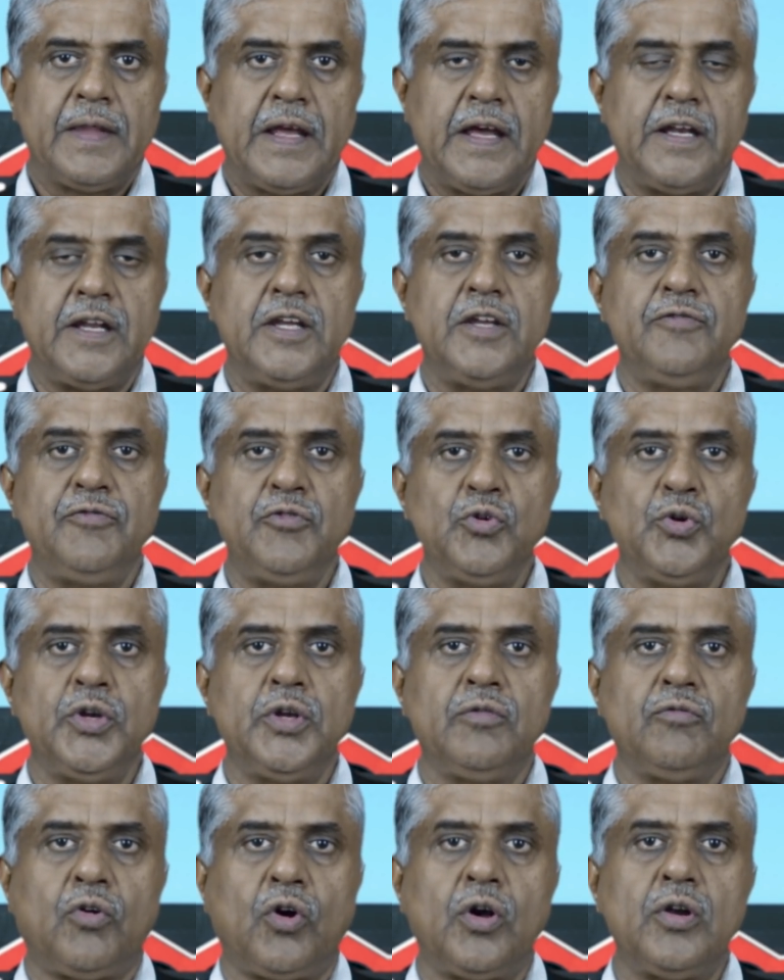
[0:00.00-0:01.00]
And if you
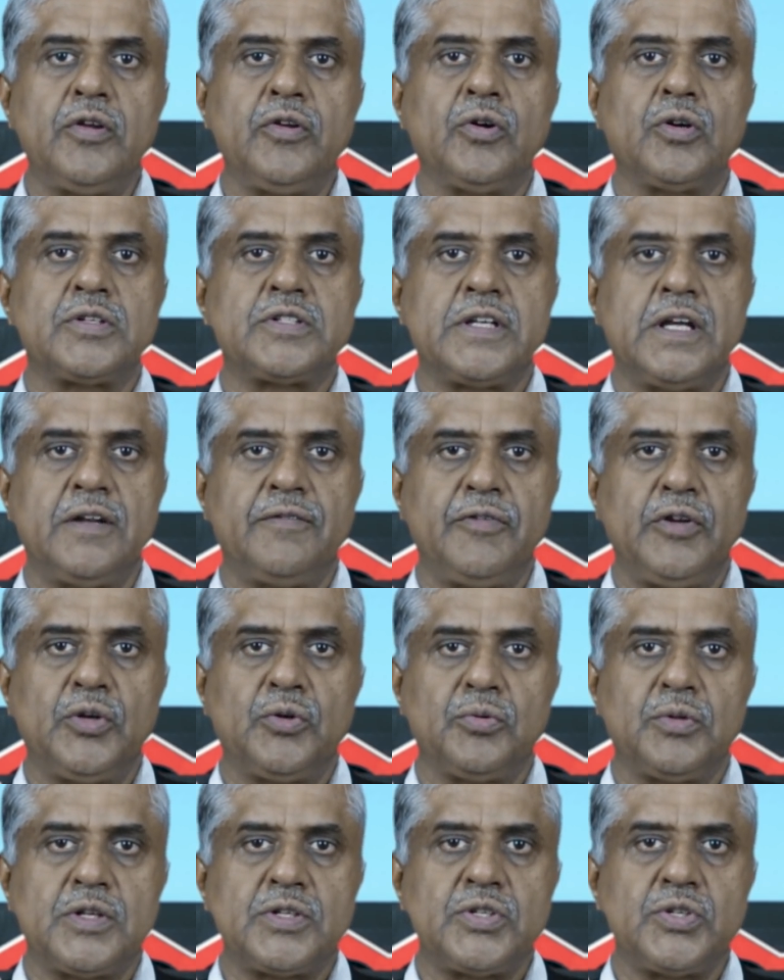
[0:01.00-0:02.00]
involve yourself
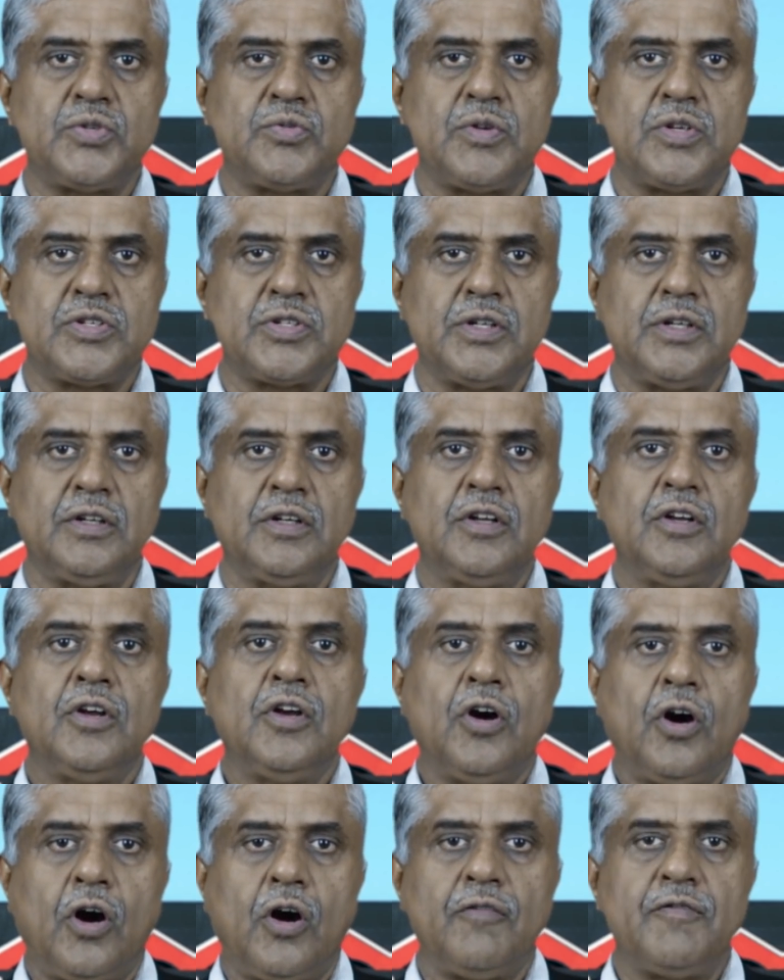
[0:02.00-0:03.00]
into the situation,
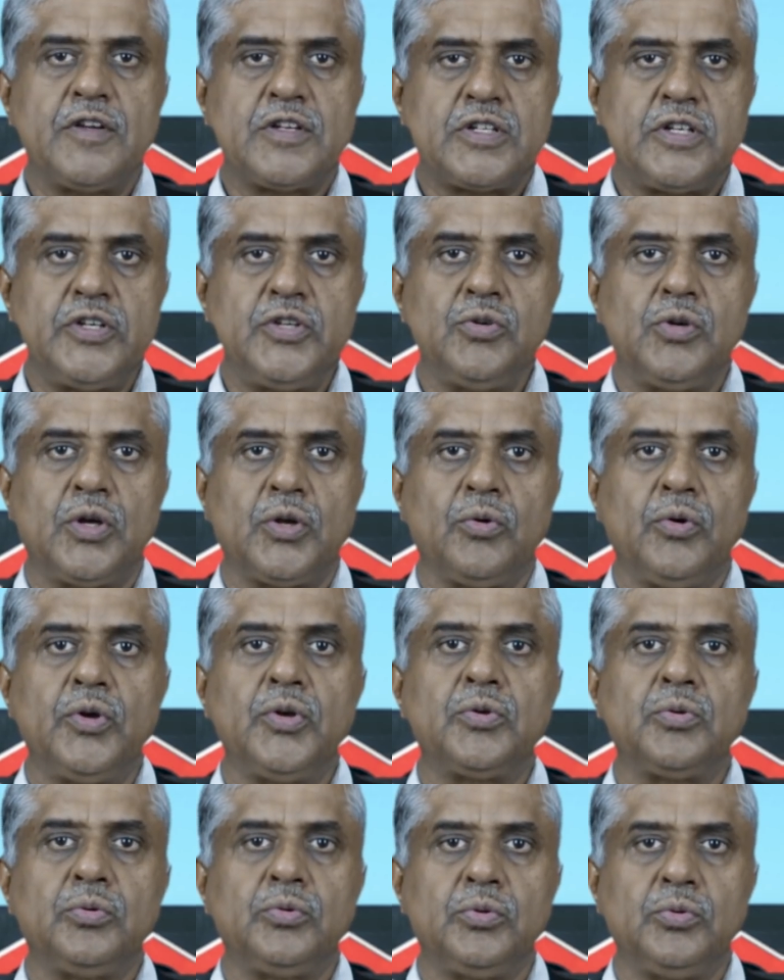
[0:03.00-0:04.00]
obviously you are
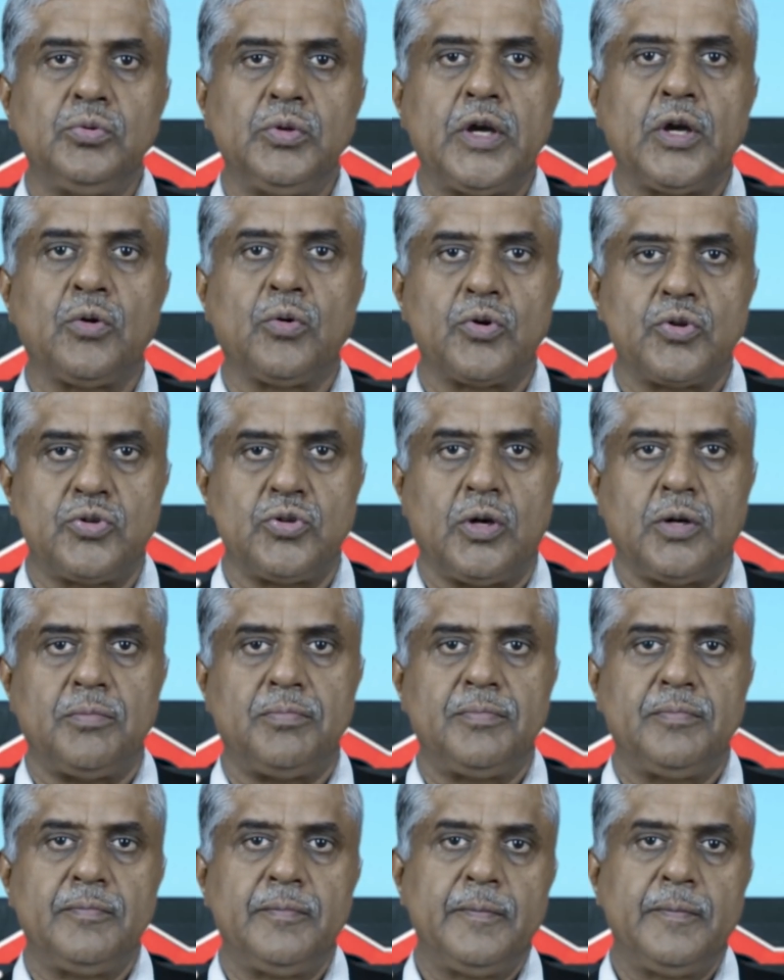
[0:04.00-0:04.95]
going to do a good job.